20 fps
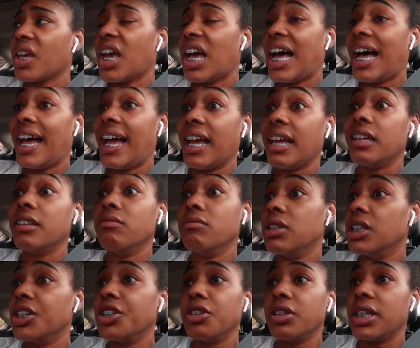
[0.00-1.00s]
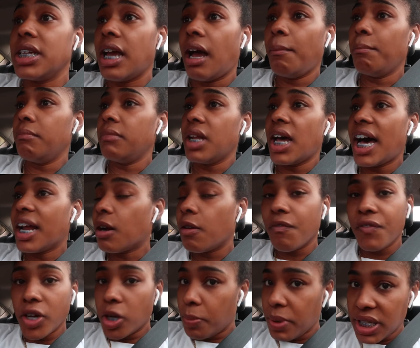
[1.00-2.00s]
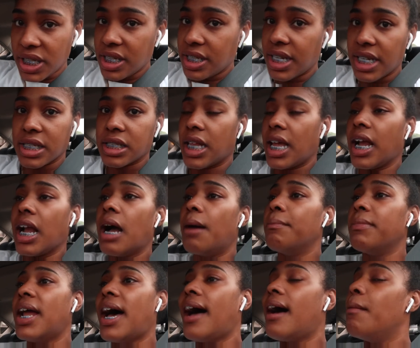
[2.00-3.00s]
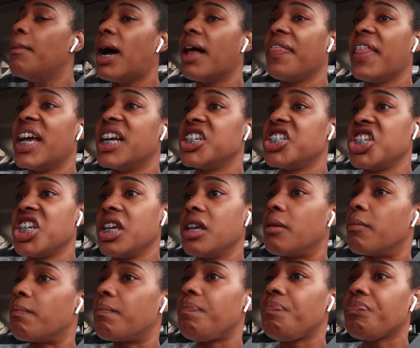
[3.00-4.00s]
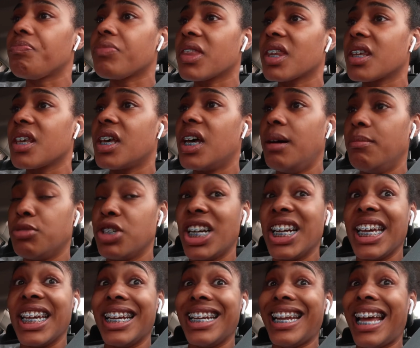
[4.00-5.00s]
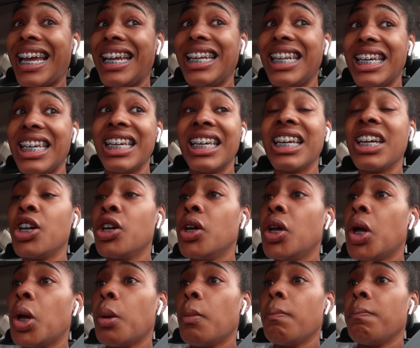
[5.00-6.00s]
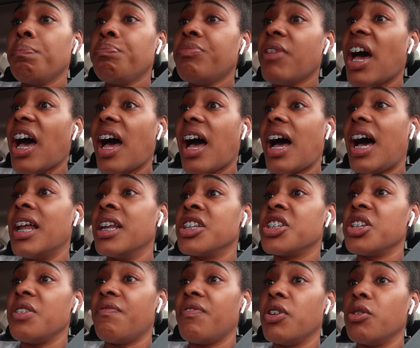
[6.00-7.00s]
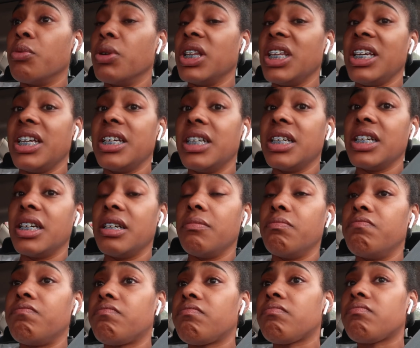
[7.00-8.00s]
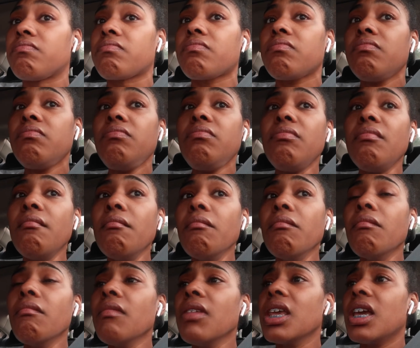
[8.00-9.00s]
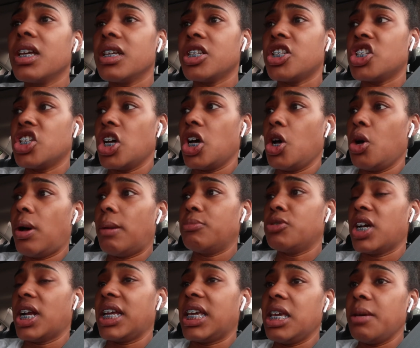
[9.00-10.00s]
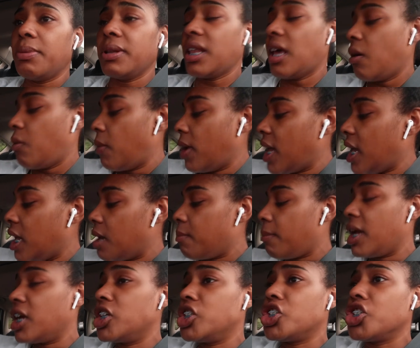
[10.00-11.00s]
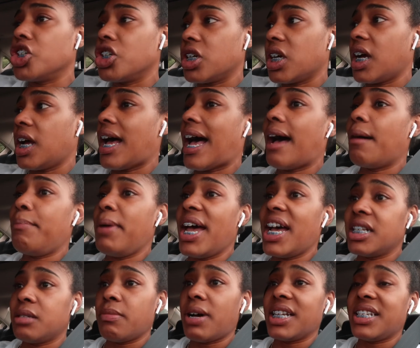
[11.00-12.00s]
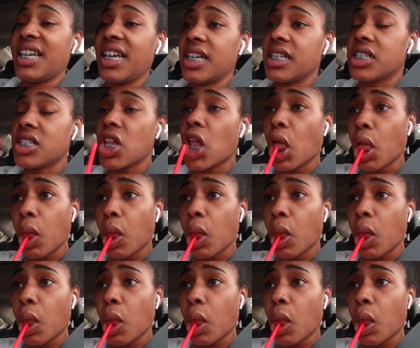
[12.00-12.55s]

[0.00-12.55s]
I don't fail PT tests. Like, I'm not about that shit. I'm trying to get a 90. I honestly feel really good, so I'm trying to keep it that way and make sure I pass my test.